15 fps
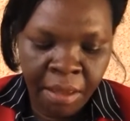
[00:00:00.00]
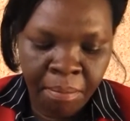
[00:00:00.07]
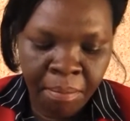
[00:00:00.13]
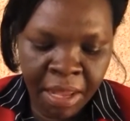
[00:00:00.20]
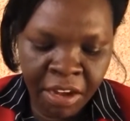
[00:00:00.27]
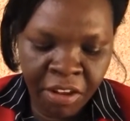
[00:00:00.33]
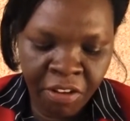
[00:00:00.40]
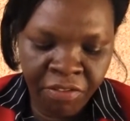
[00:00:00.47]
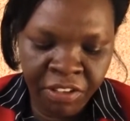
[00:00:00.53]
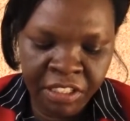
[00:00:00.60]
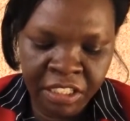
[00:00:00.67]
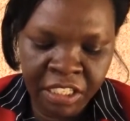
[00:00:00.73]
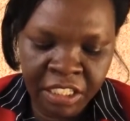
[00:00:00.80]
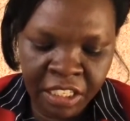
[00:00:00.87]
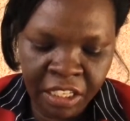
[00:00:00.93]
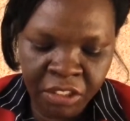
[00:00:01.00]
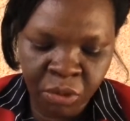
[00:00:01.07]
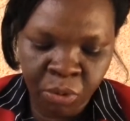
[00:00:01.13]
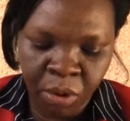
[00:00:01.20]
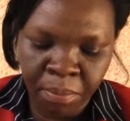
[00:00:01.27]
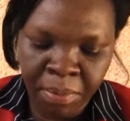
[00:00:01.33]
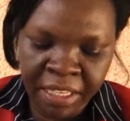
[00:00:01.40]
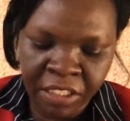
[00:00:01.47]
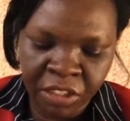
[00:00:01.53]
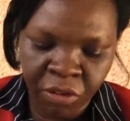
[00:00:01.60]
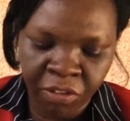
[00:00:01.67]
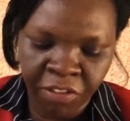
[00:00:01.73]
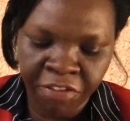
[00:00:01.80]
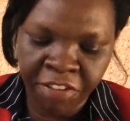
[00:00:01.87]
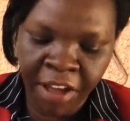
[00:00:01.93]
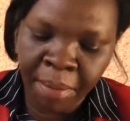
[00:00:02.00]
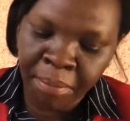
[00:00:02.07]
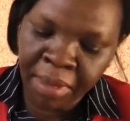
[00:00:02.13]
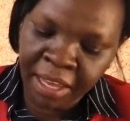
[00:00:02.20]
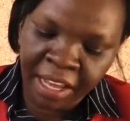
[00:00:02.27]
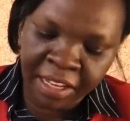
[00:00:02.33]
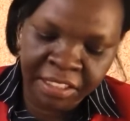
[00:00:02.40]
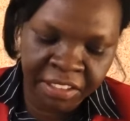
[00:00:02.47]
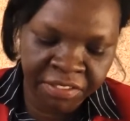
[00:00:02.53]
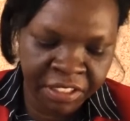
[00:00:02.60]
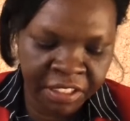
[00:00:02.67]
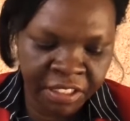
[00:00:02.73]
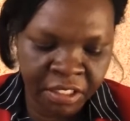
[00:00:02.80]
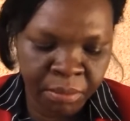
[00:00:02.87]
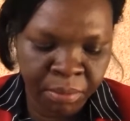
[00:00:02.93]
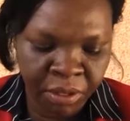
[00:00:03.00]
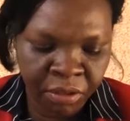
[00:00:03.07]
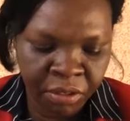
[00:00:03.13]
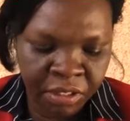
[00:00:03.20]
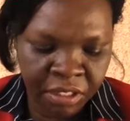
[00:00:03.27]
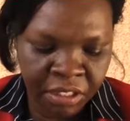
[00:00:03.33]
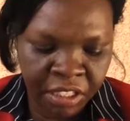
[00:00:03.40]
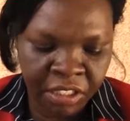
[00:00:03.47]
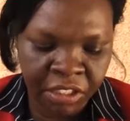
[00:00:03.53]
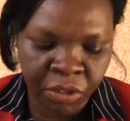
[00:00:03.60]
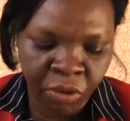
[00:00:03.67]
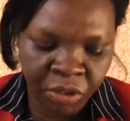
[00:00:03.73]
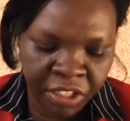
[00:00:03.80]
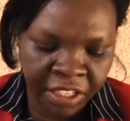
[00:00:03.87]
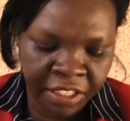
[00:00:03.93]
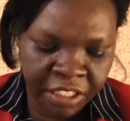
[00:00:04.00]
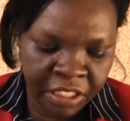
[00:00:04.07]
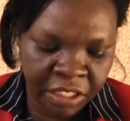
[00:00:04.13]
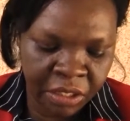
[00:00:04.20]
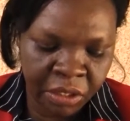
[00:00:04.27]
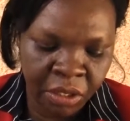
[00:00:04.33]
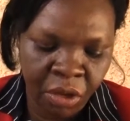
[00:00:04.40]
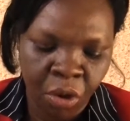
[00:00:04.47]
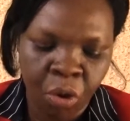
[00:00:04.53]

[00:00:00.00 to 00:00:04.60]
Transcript: Many of his teachings were based on farming activities because his audience